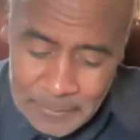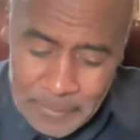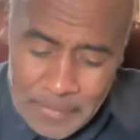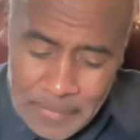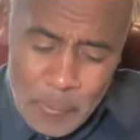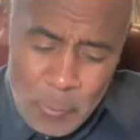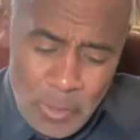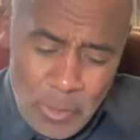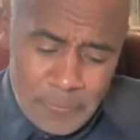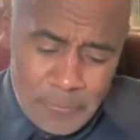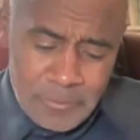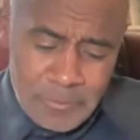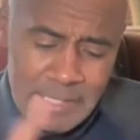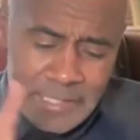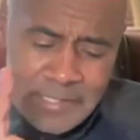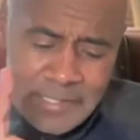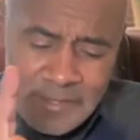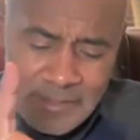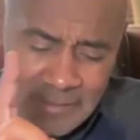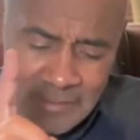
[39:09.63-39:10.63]
Well,
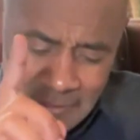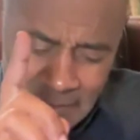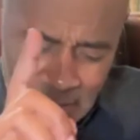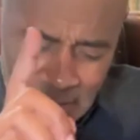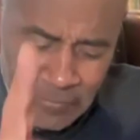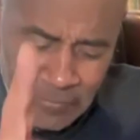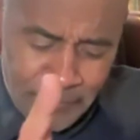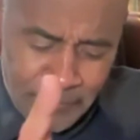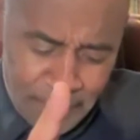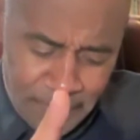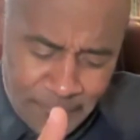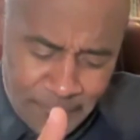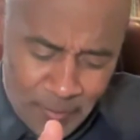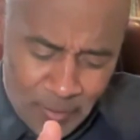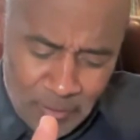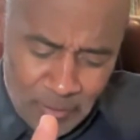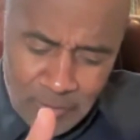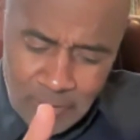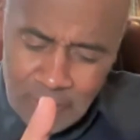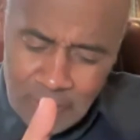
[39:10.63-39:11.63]
let's
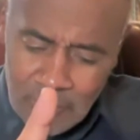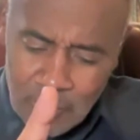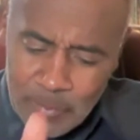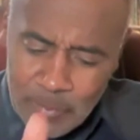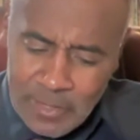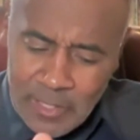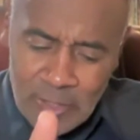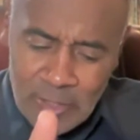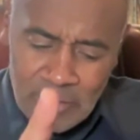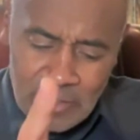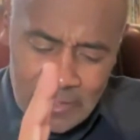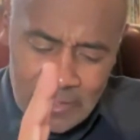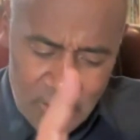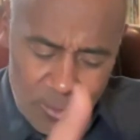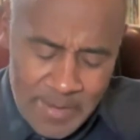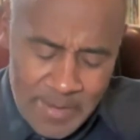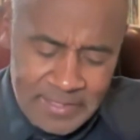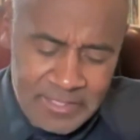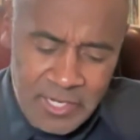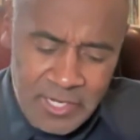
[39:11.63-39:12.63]
for a little bit, let's go
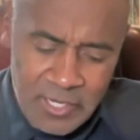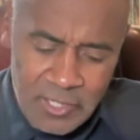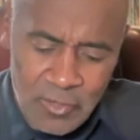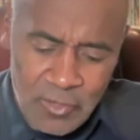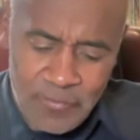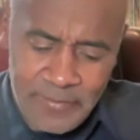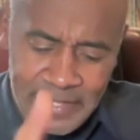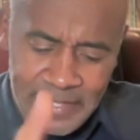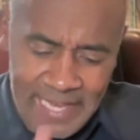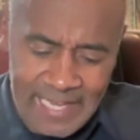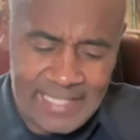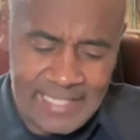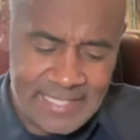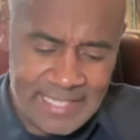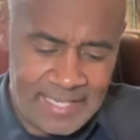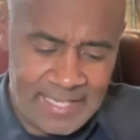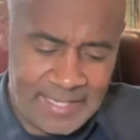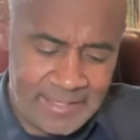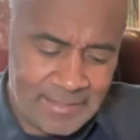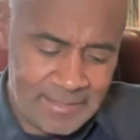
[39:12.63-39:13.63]
back to the UVA
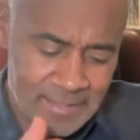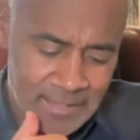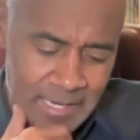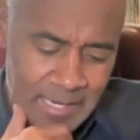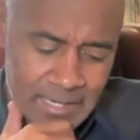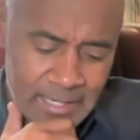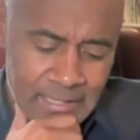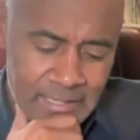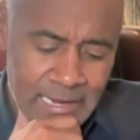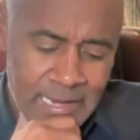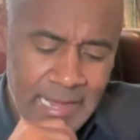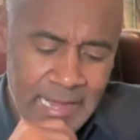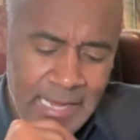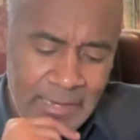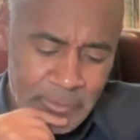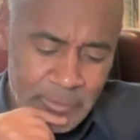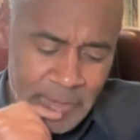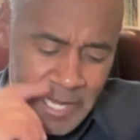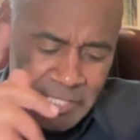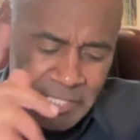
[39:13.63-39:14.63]
days. And I
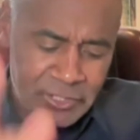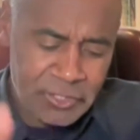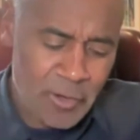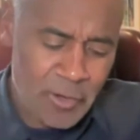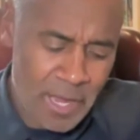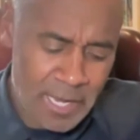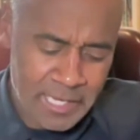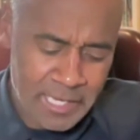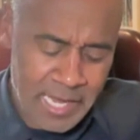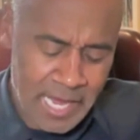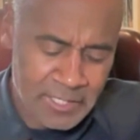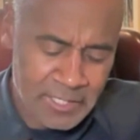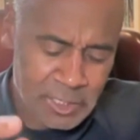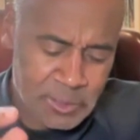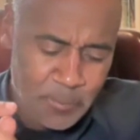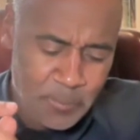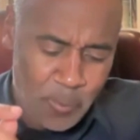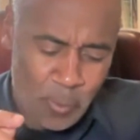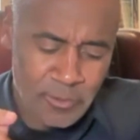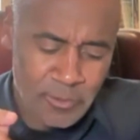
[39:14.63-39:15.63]
when I asked you how you got into
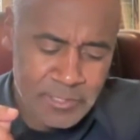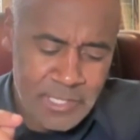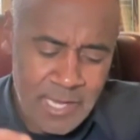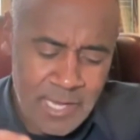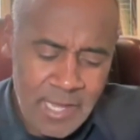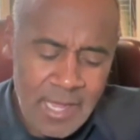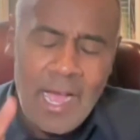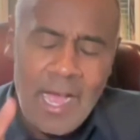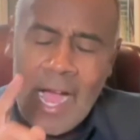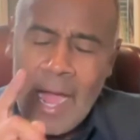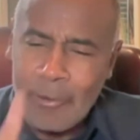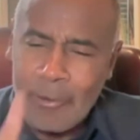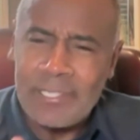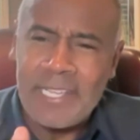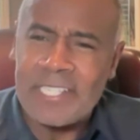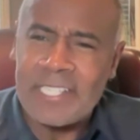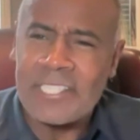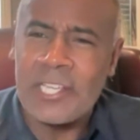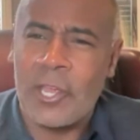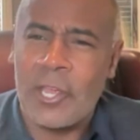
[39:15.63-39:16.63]
sports, I was
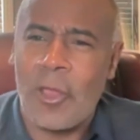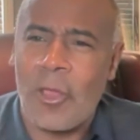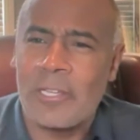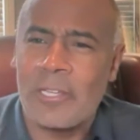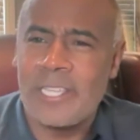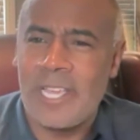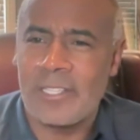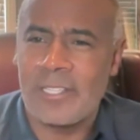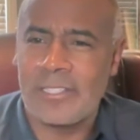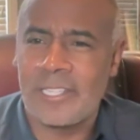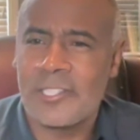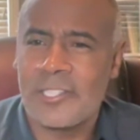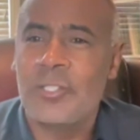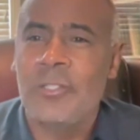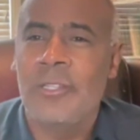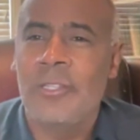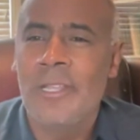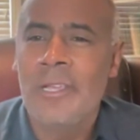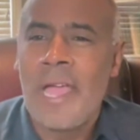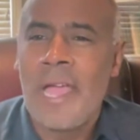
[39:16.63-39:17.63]
actually curious how
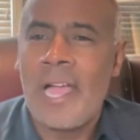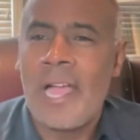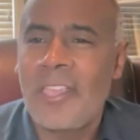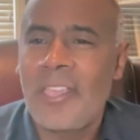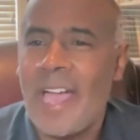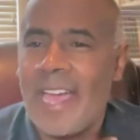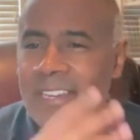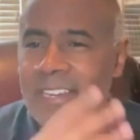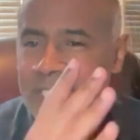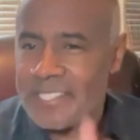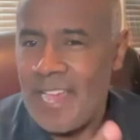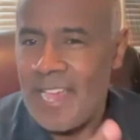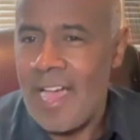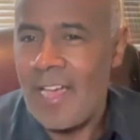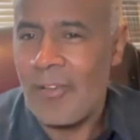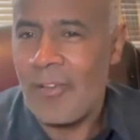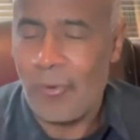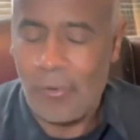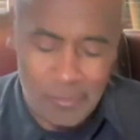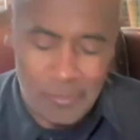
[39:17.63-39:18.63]
you got into
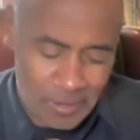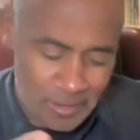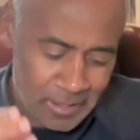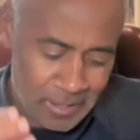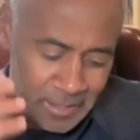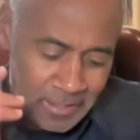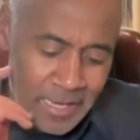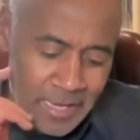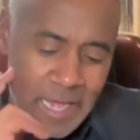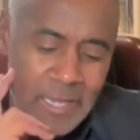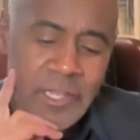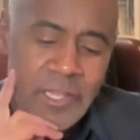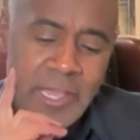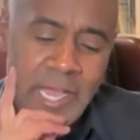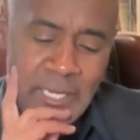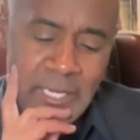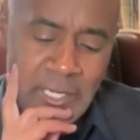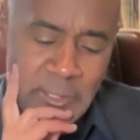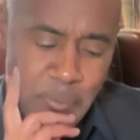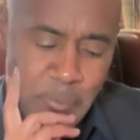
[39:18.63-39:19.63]
soccer and how you
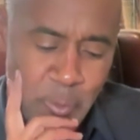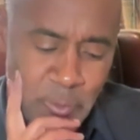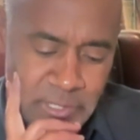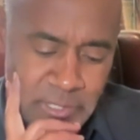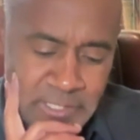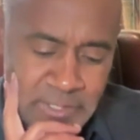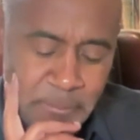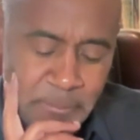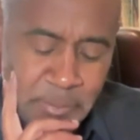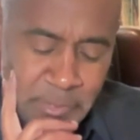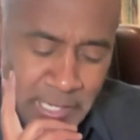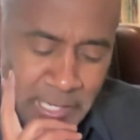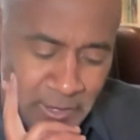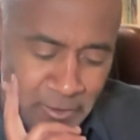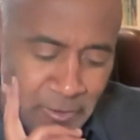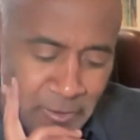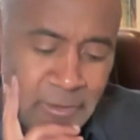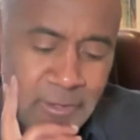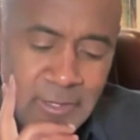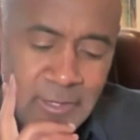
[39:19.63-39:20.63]
got into sports as a
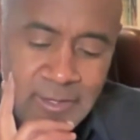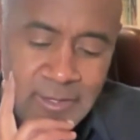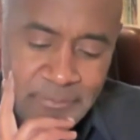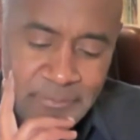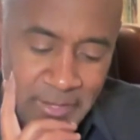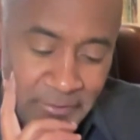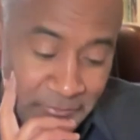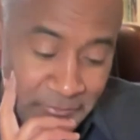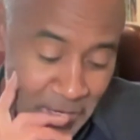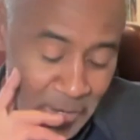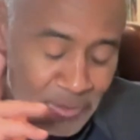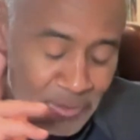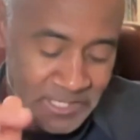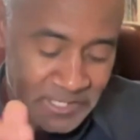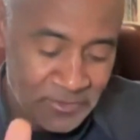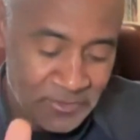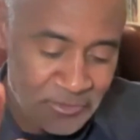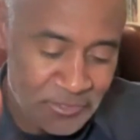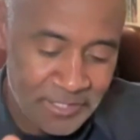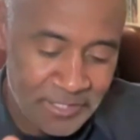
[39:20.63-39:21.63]
player, even though it was
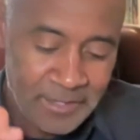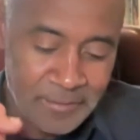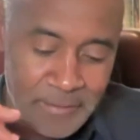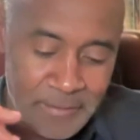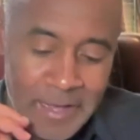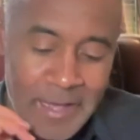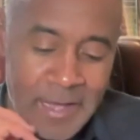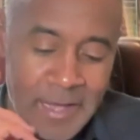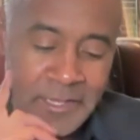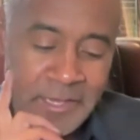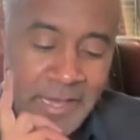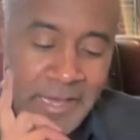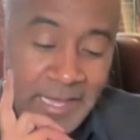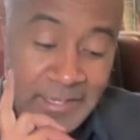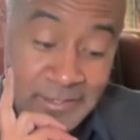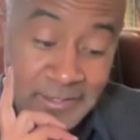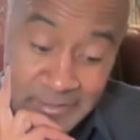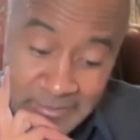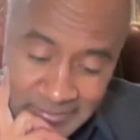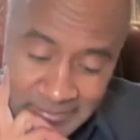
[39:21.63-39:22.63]
interesting about how you got
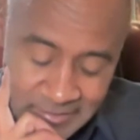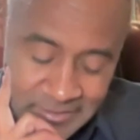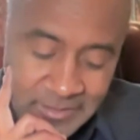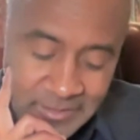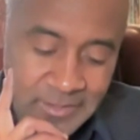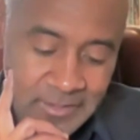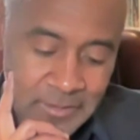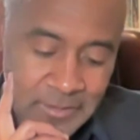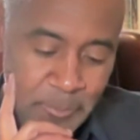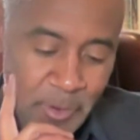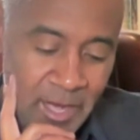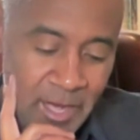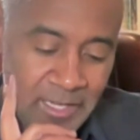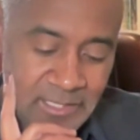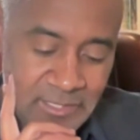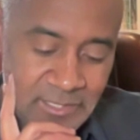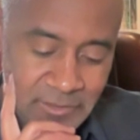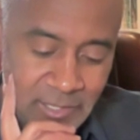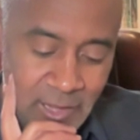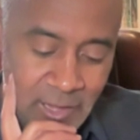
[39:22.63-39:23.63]
into the
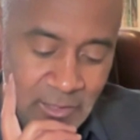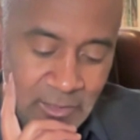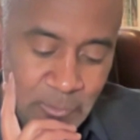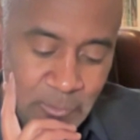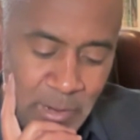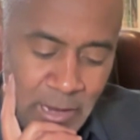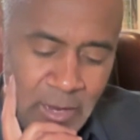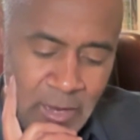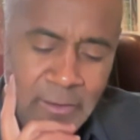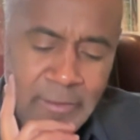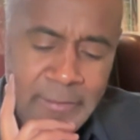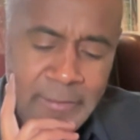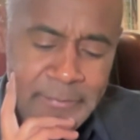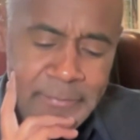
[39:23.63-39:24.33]
practice of law as well.